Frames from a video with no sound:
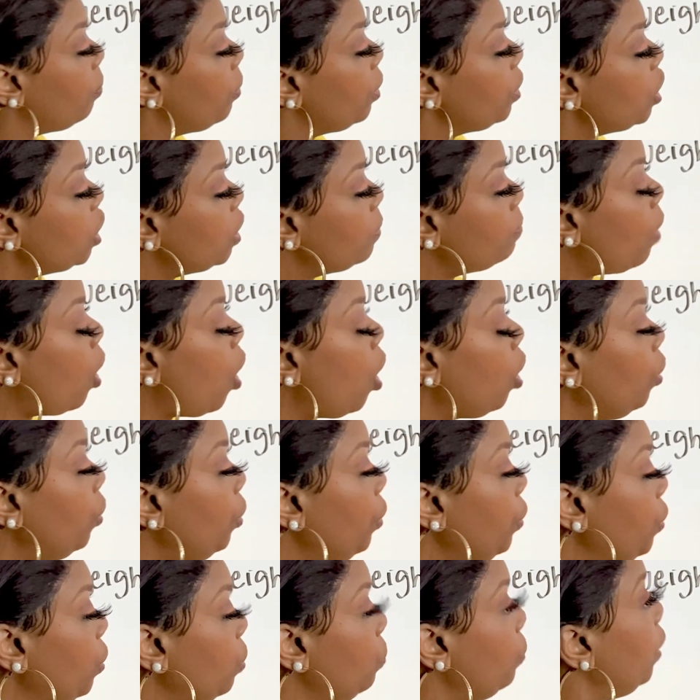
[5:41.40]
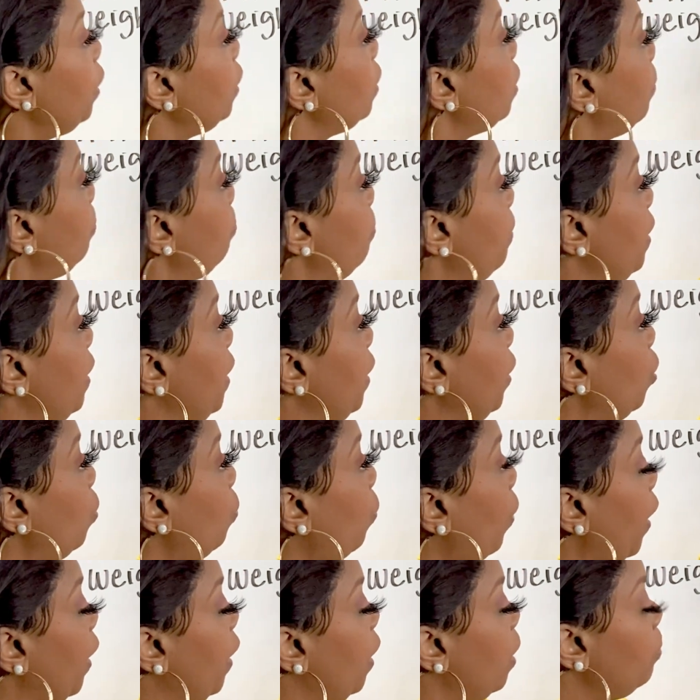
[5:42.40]
a smaller unit, meaning
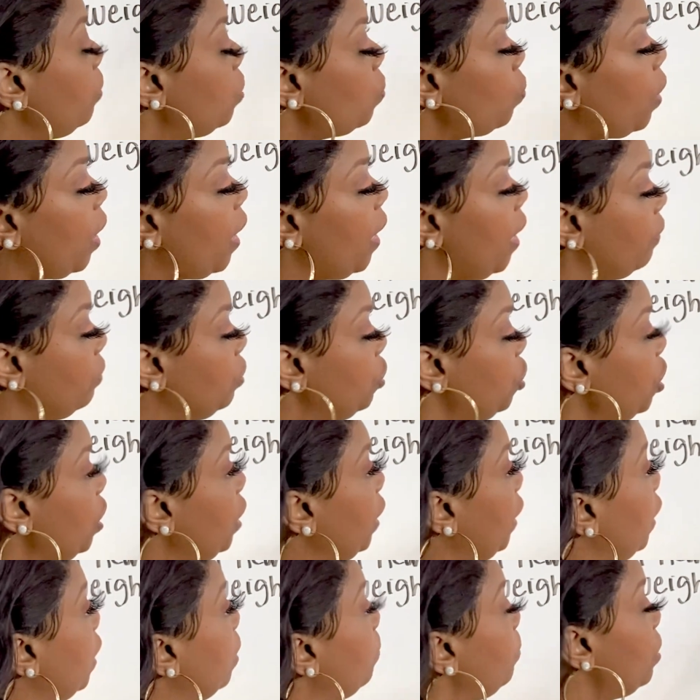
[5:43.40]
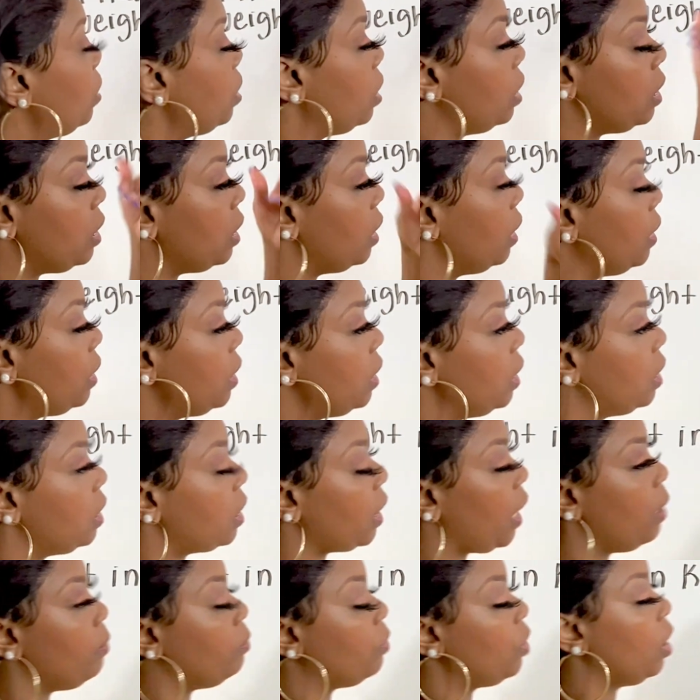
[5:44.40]
grams. Well, I have GM, it's the
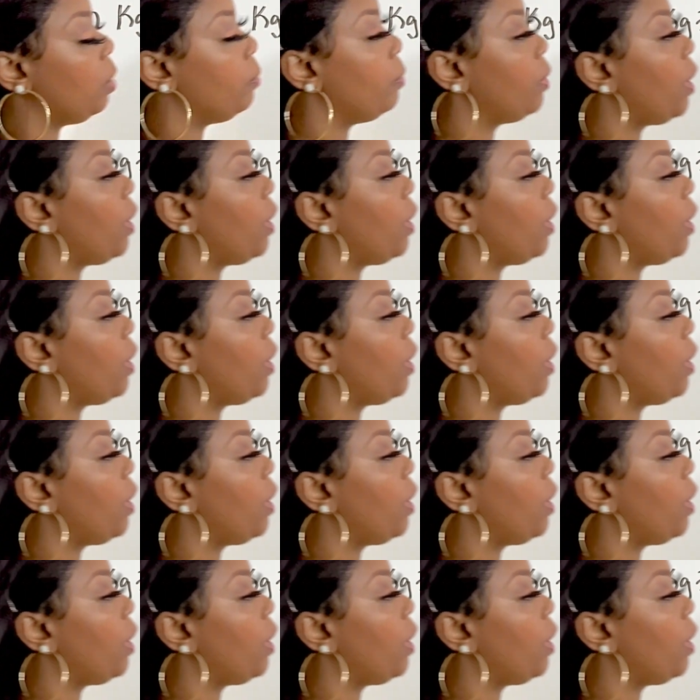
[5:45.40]
same thing, but